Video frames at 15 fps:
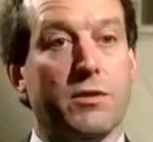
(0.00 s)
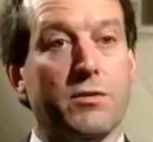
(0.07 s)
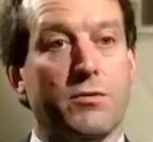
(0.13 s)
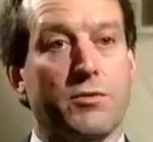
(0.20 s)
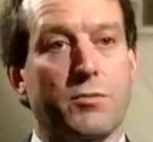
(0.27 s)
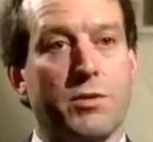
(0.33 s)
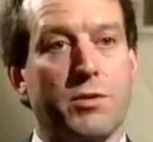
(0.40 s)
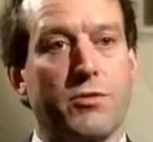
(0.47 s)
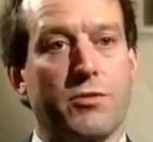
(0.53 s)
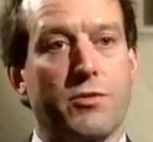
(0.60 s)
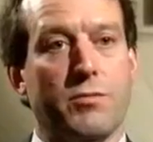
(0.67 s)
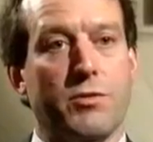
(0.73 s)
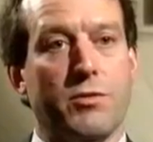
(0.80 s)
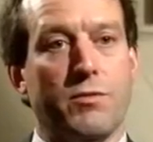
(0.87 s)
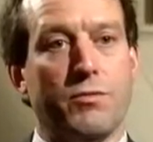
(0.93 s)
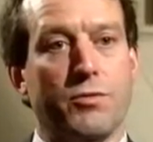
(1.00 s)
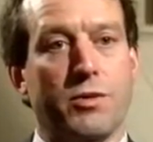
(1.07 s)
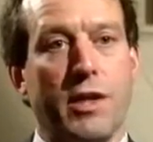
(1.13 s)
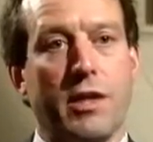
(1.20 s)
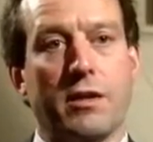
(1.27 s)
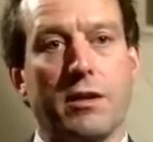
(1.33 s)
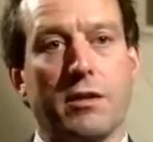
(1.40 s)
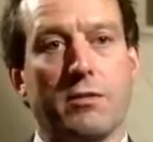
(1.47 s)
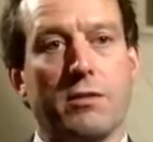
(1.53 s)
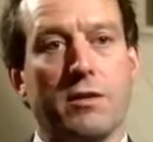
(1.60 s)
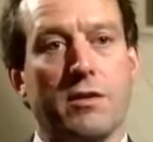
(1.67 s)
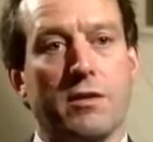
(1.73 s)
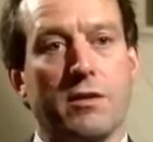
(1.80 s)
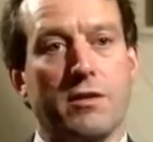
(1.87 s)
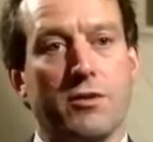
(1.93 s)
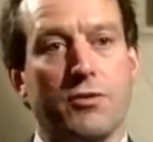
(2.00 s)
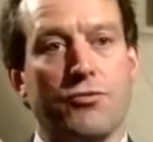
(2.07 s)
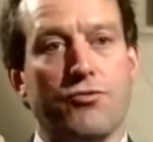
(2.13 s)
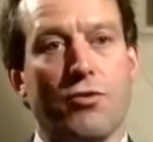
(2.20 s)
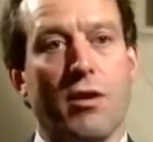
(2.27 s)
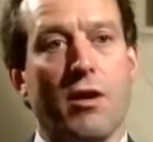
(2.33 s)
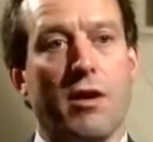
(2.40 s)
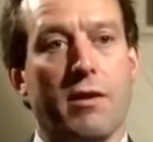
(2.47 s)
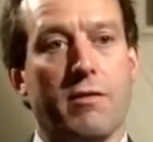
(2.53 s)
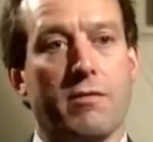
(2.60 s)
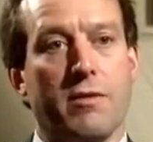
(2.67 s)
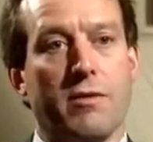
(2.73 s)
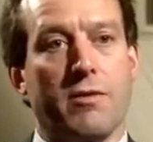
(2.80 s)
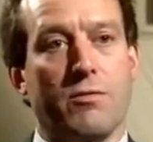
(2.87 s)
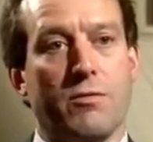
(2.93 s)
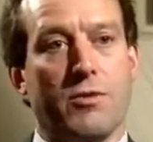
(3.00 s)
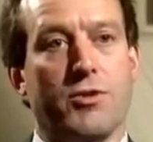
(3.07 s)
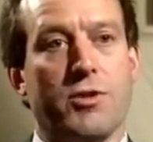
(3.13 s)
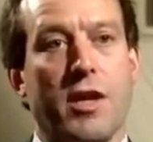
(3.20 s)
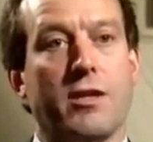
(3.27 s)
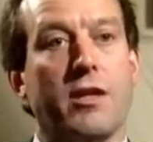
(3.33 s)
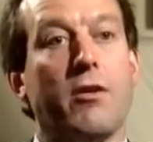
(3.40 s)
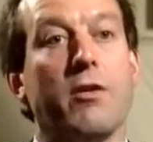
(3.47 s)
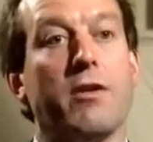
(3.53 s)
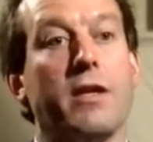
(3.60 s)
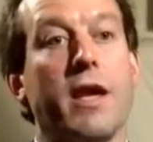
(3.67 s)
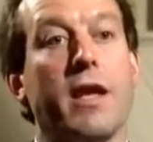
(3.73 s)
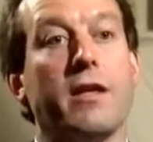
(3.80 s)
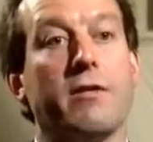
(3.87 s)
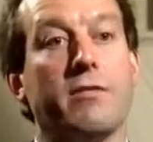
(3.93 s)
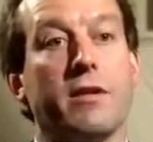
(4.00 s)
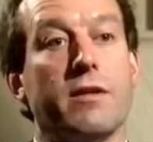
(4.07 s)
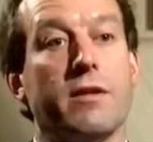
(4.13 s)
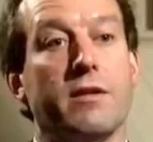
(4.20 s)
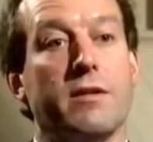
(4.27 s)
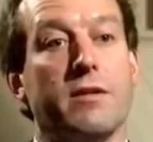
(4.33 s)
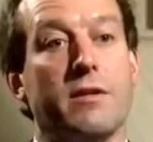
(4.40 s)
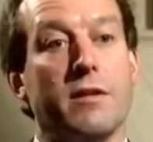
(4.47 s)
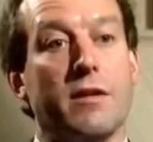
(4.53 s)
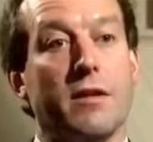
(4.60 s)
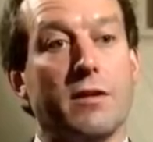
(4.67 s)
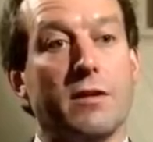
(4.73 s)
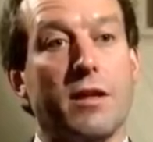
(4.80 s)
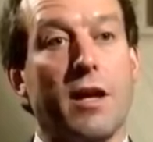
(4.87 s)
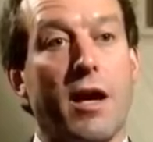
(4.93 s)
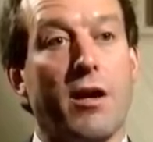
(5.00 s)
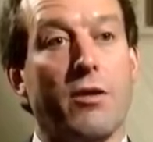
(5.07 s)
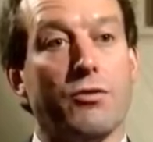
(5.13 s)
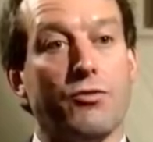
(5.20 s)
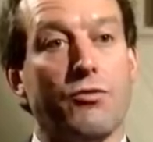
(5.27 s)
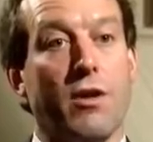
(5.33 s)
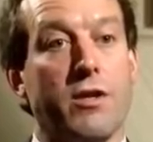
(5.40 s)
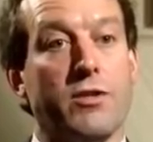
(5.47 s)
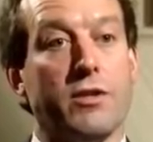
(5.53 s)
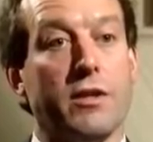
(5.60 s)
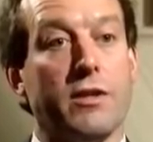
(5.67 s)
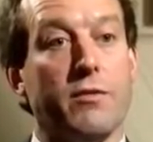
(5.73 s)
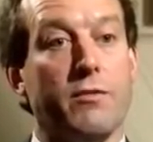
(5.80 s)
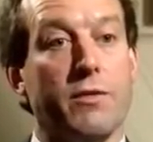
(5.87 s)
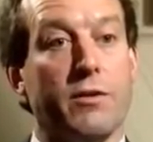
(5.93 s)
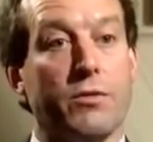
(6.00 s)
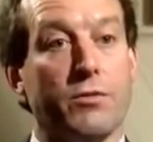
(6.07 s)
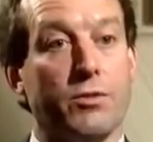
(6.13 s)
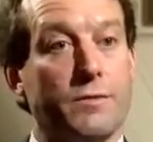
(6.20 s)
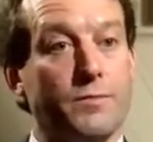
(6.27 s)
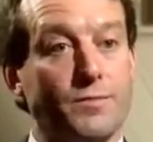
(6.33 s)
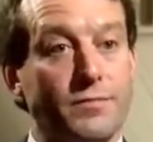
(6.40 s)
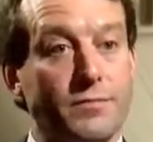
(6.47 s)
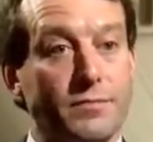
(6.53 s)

because it was a picture of this beautiful chateau, this drive with the chateau at the end of it and cows grazing in the fields.